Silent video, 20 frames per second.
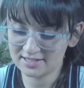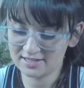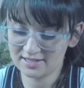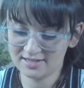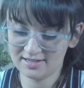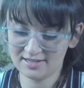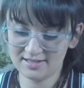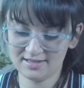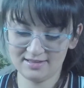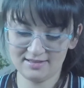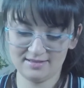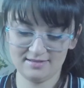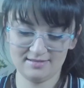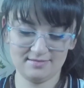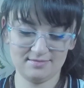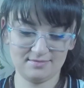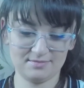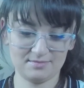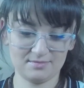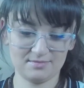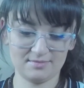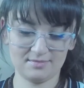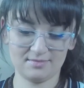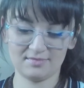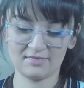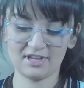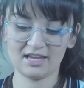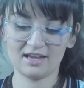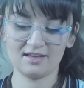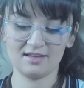Oh.
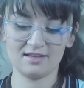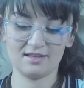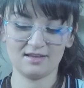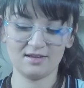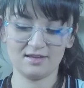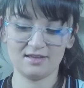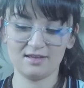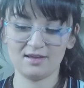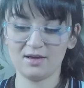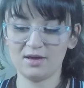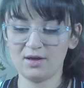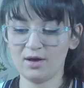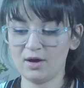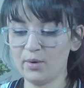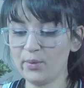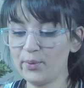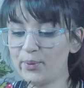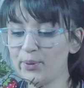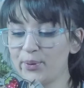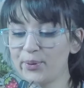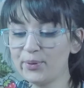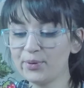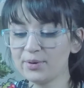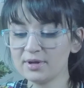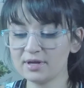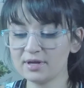Great name for a kid's craft.